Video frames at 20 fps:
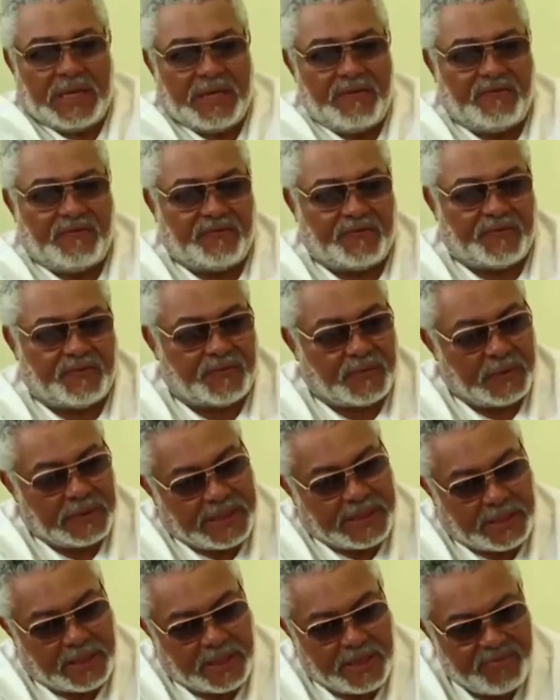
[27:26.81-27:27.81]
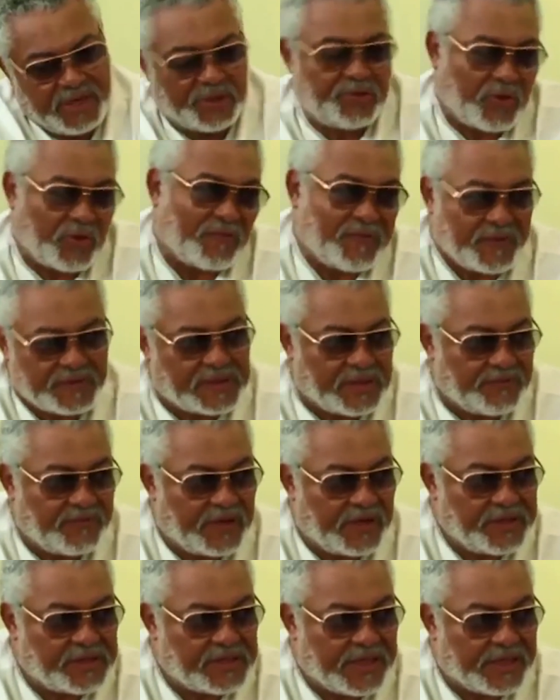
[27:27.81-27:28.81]
I came into office the
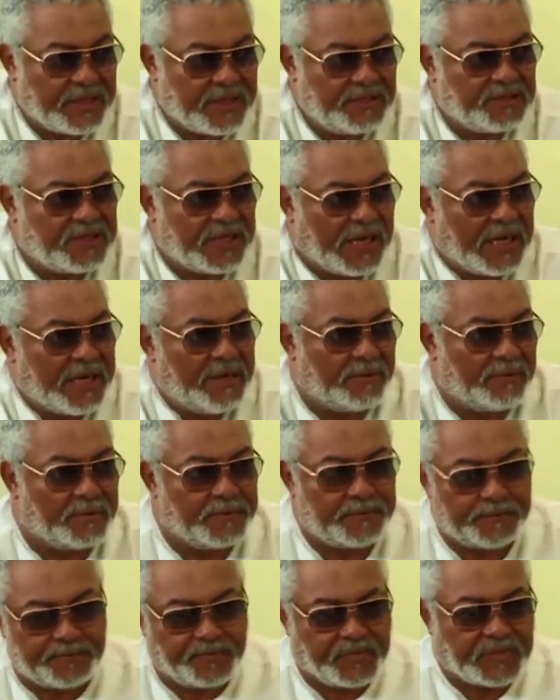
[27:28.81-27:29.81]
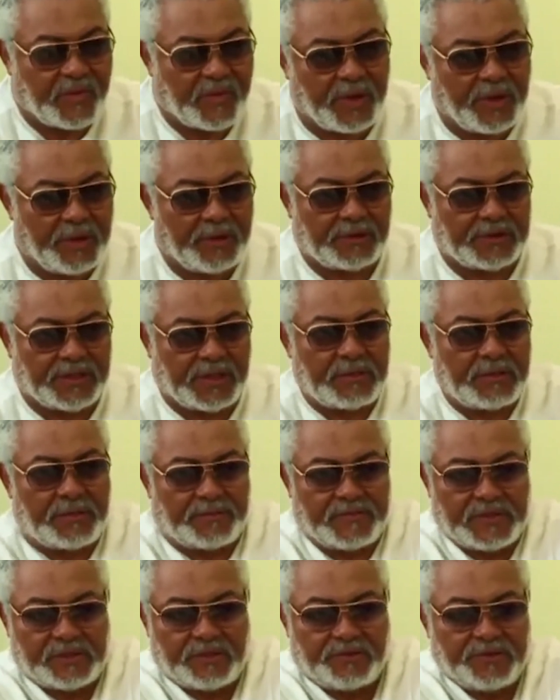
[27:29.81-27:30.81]
very second time, and
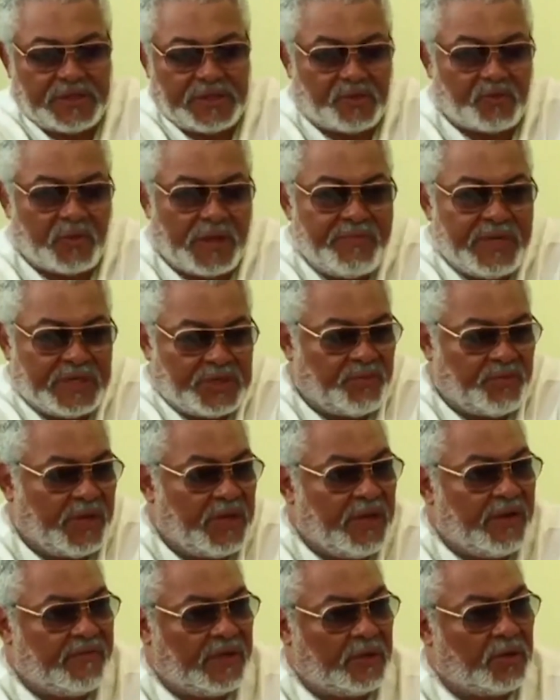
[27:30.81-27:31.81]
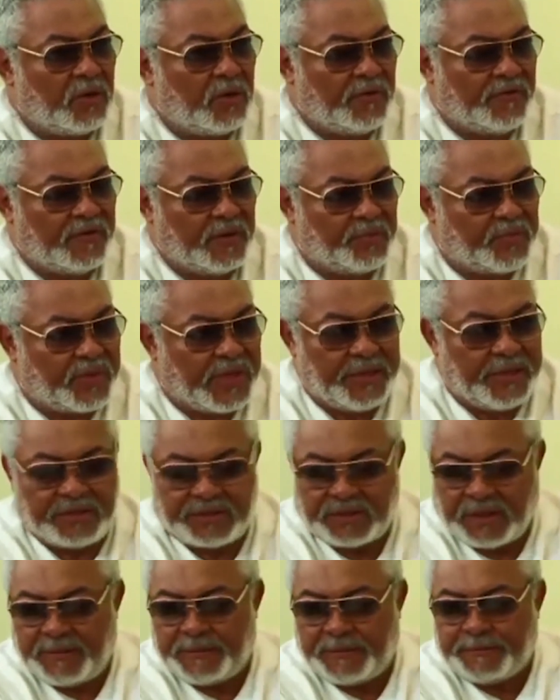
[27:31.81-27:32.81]
soldiers were misbehaving all over the place.